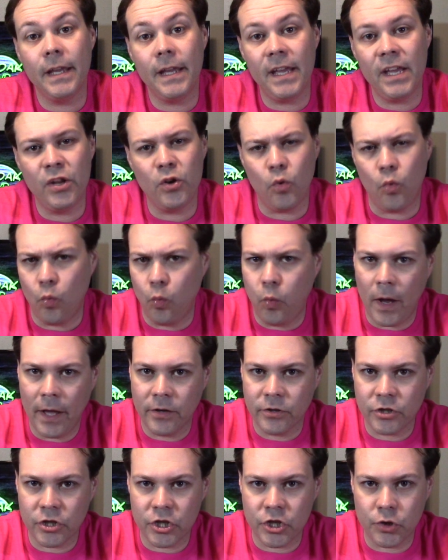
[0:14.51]
In
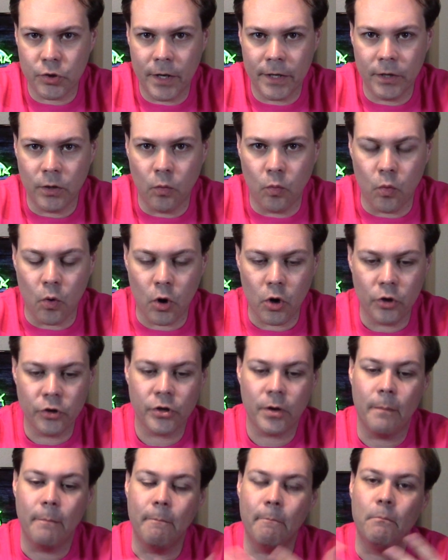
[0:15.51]
Whales Destroying the
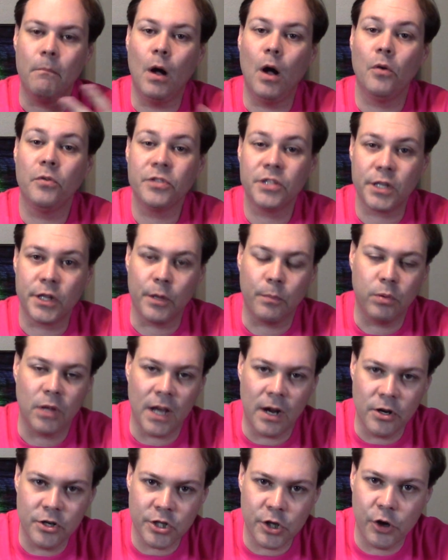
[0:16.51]
World, most of the
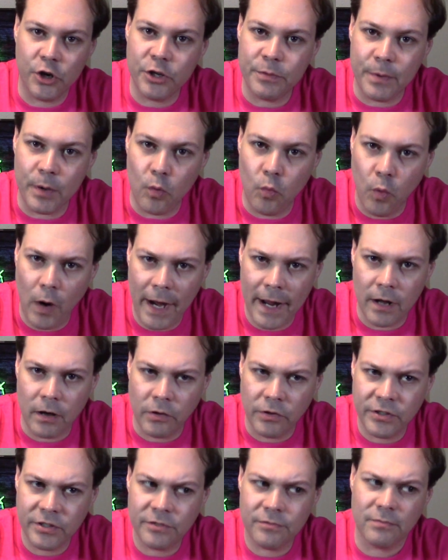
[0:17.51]
players are going to be
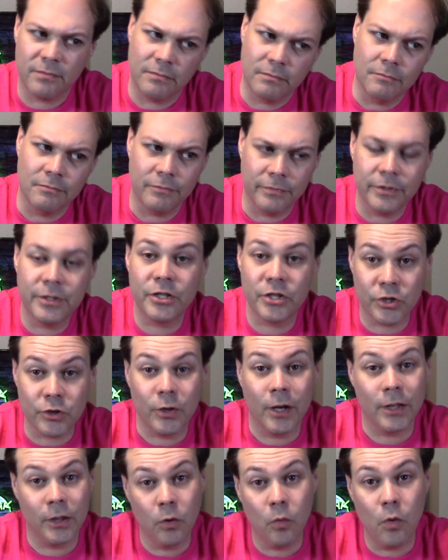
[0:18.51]
whales
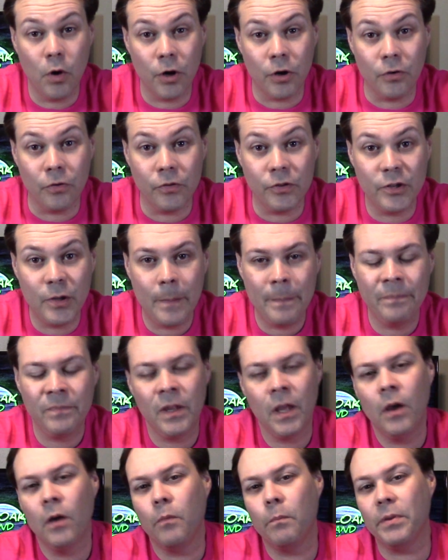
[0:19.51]
destroying the world.
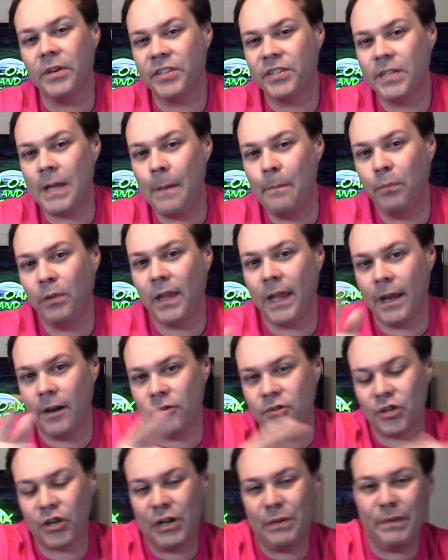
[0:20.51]
But some
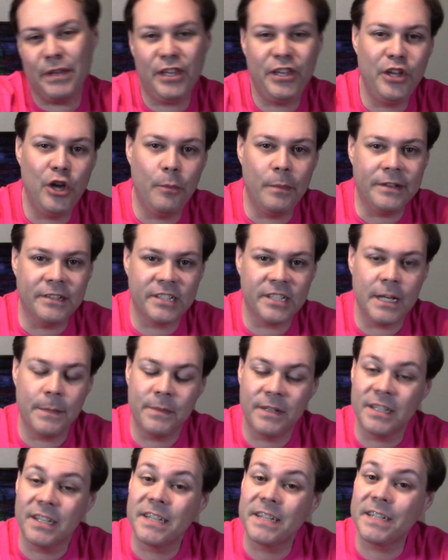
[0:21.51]
players are going to be humans
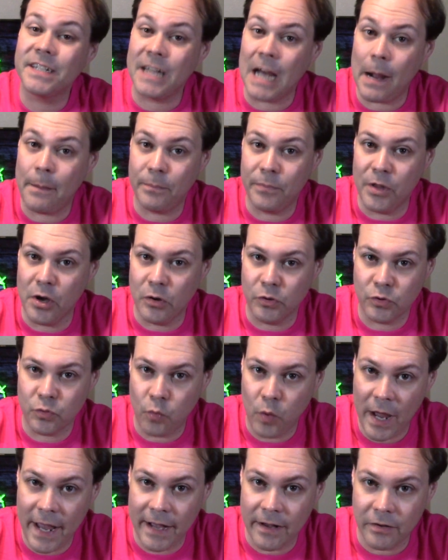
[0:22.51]
attempting to stop those
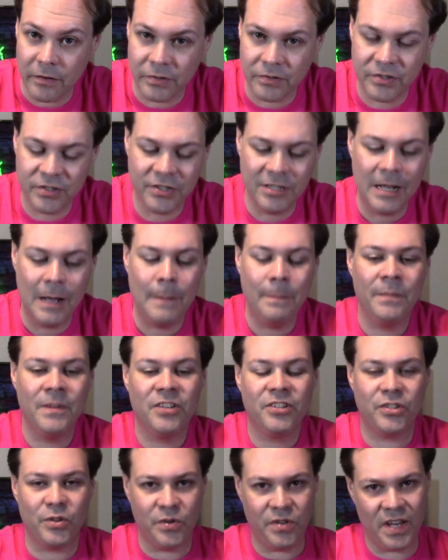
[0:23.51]
whales.
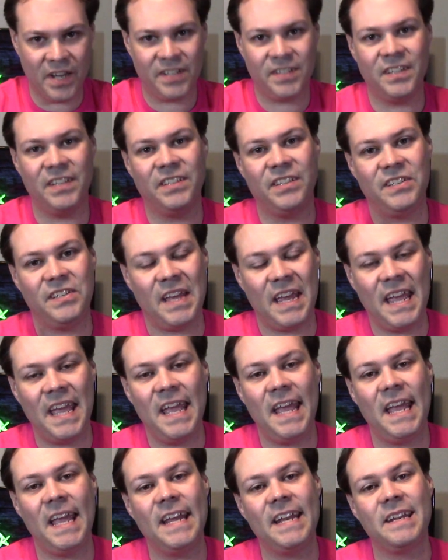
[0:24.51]
So yes, this is a
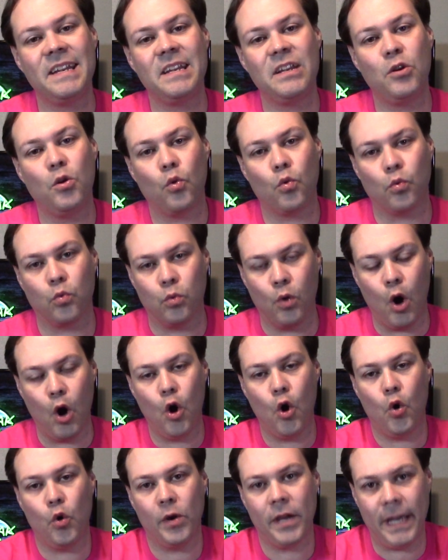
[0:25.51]
hidden
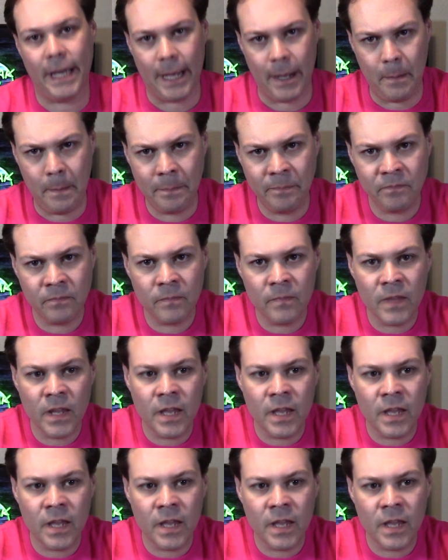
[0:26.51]
role game.